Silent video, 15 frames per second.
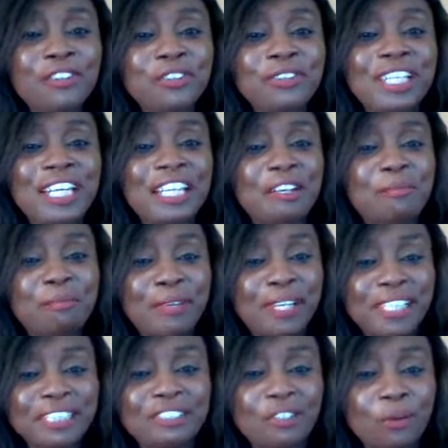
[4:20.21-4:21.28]
do you get a
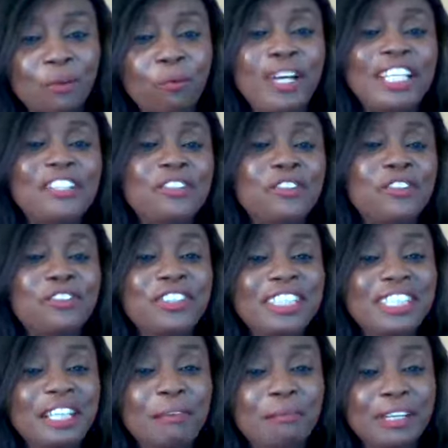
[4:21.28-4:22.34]
mentor? When do you
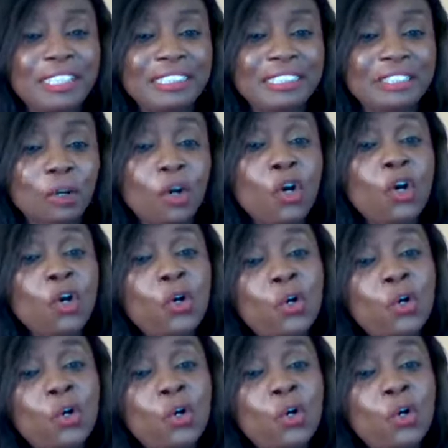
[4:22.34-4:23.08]
need a mentor?